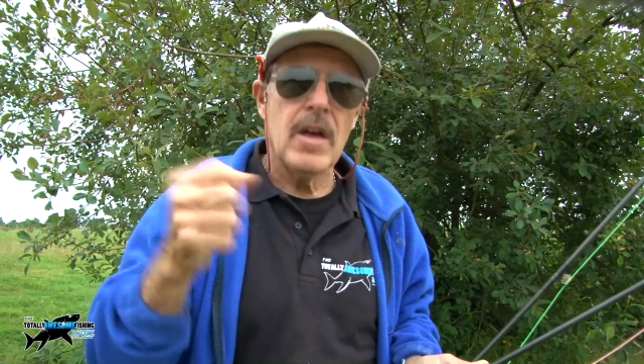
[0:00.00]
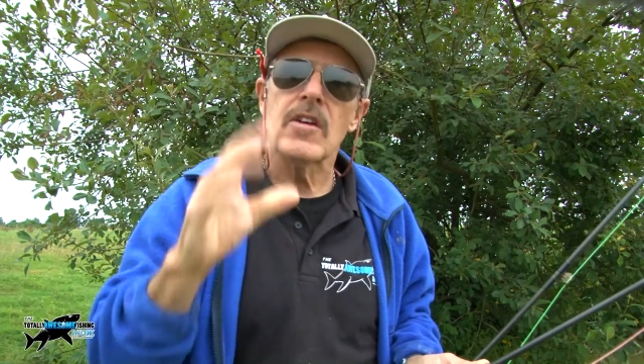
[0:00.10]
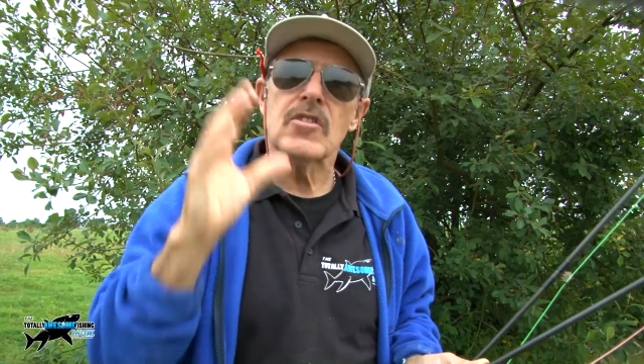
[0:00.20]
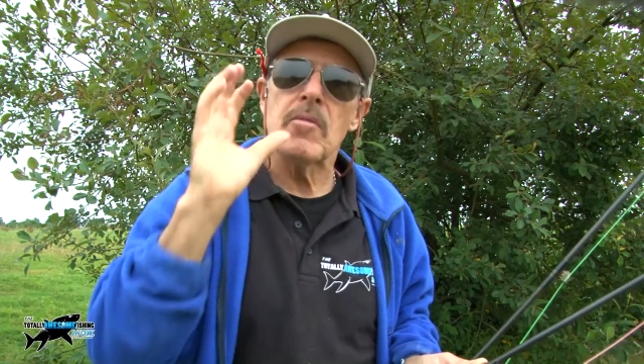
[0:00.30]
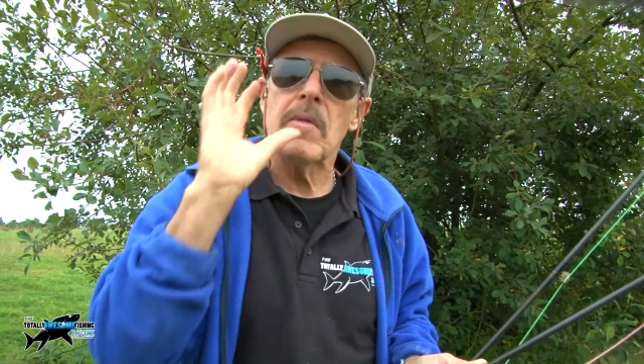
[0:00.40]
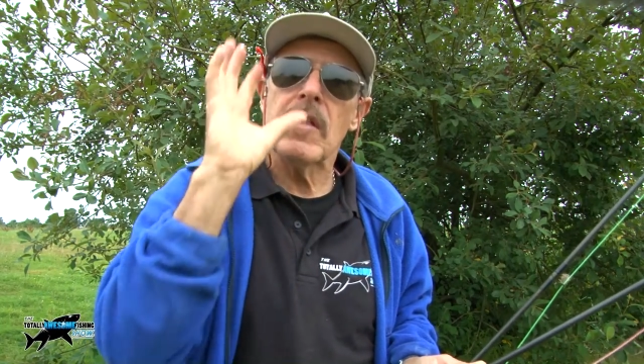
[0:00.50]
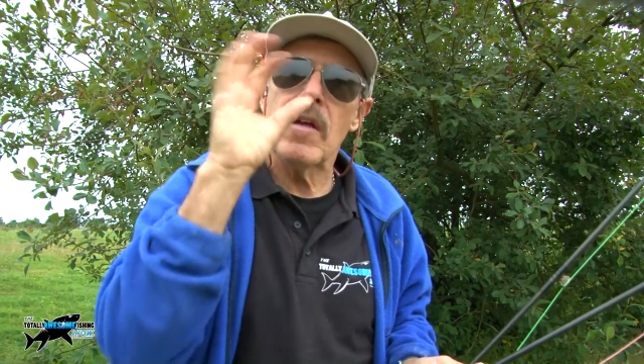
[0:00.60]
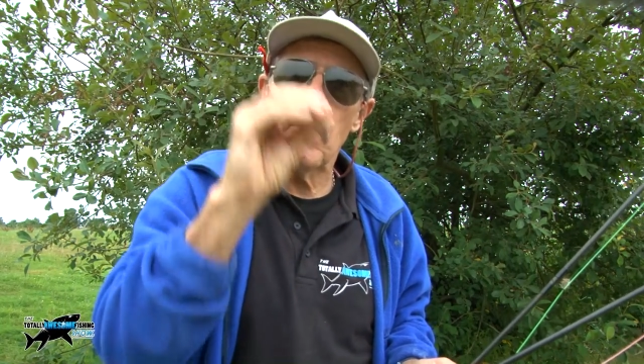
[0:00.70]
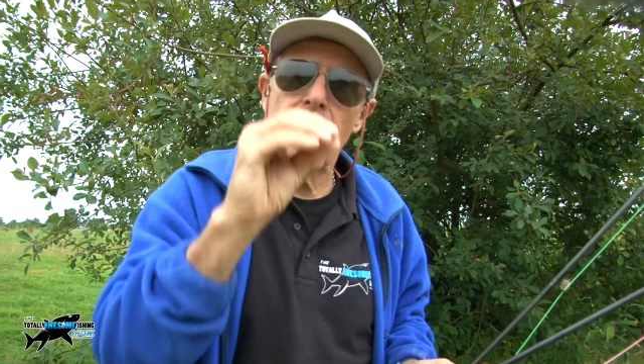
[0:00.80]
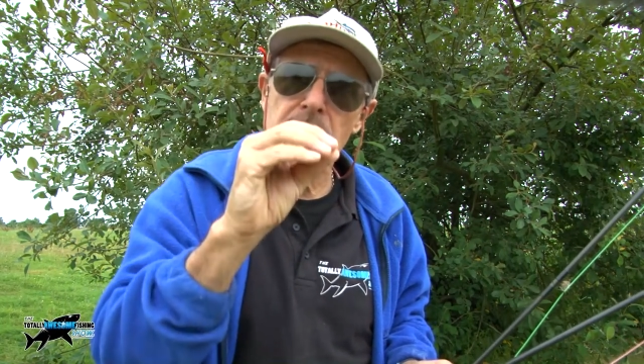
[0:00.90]
because the minute
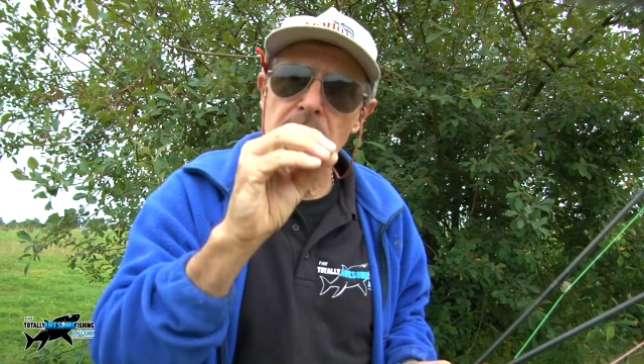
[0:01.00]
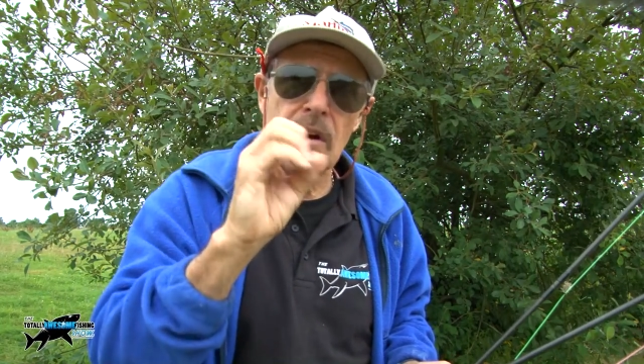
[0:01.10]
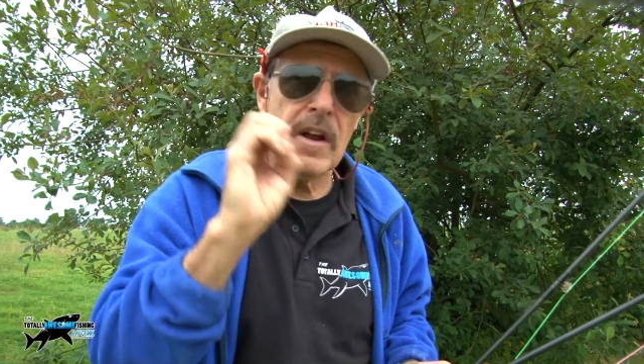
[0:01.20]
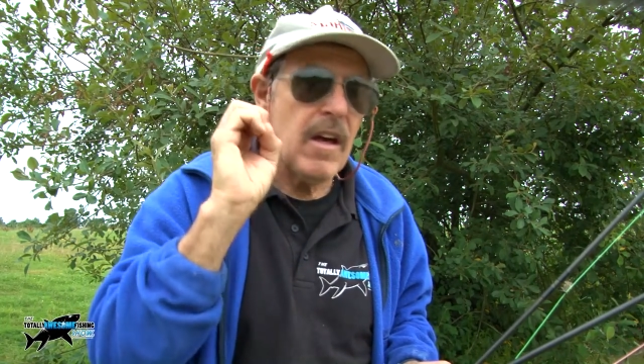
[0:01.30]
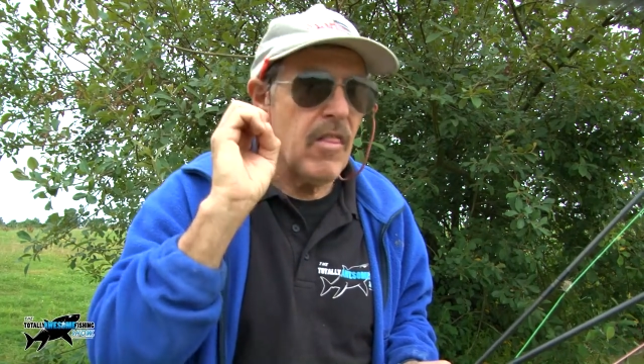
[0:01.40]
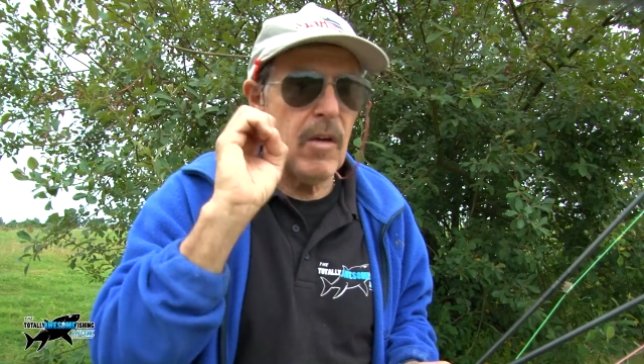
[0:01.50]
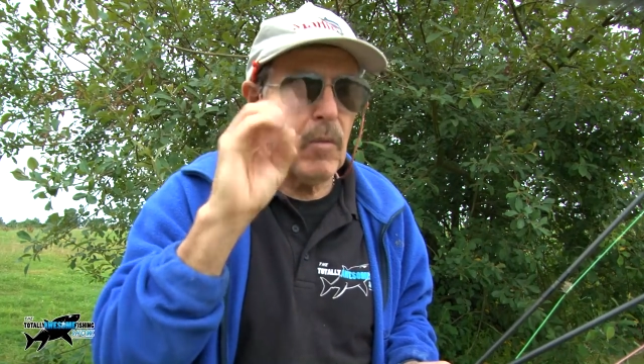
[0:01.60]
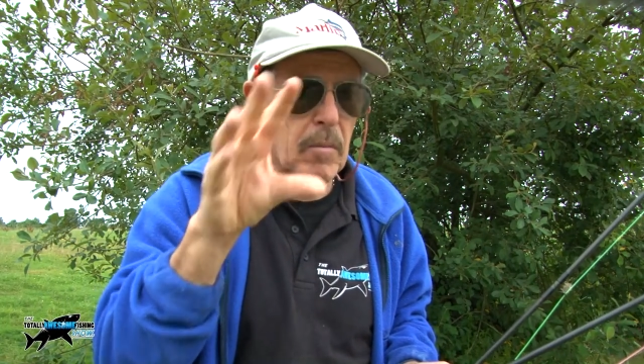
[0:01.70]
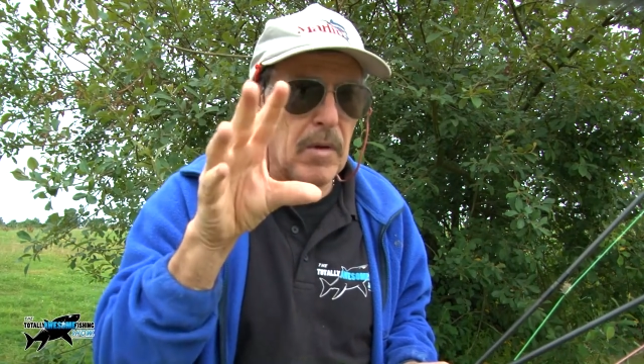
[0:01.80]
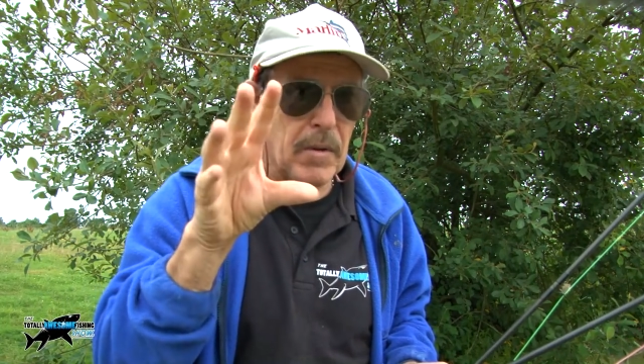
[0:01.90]
they're biting on it they
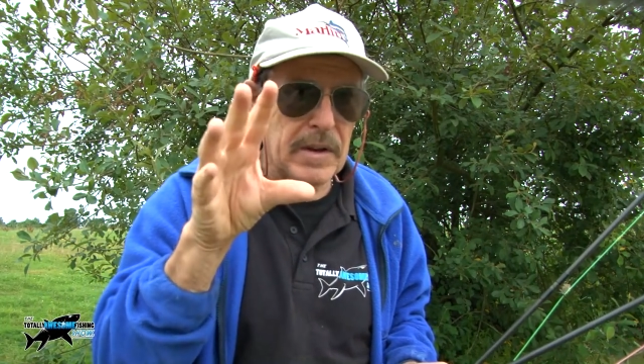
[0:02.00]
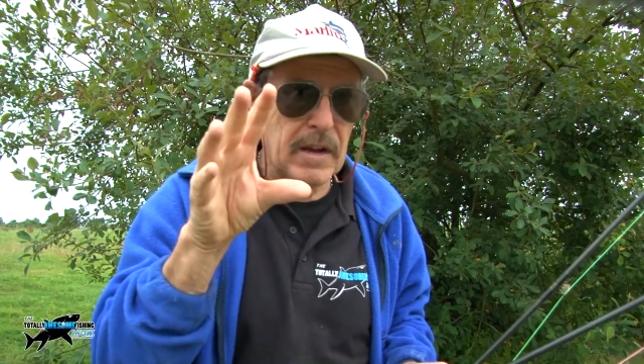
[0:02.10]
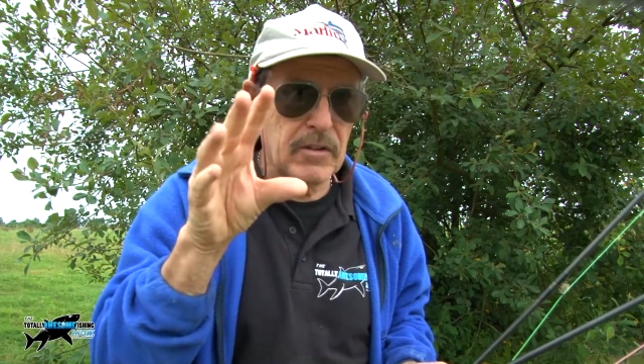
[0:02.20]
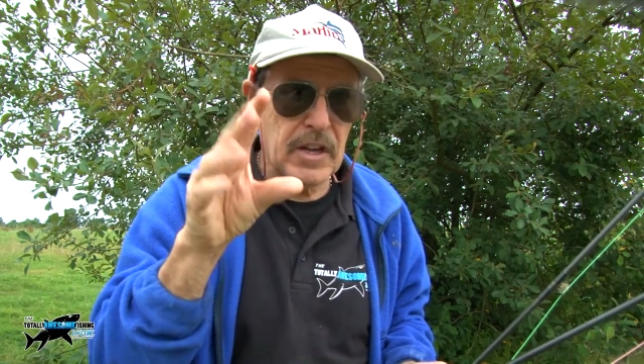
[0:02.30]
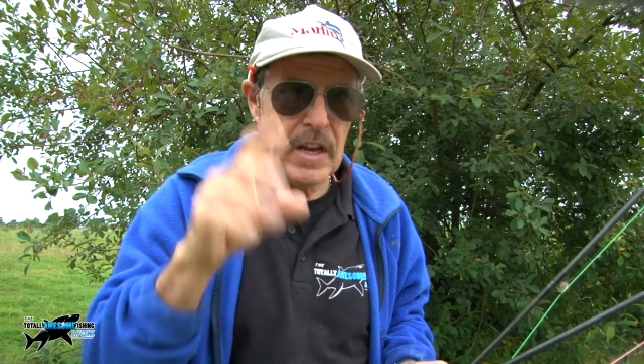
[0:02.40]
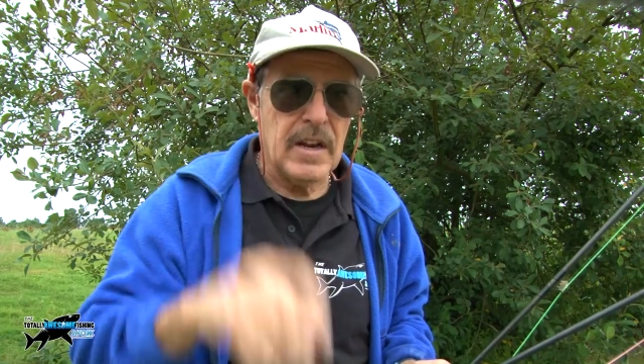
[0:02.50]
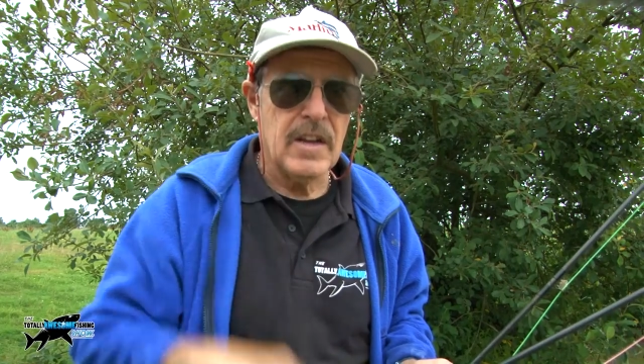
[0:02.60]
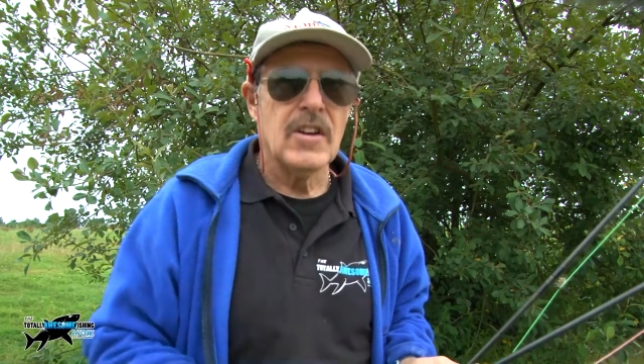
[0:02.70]
want to blow it out again.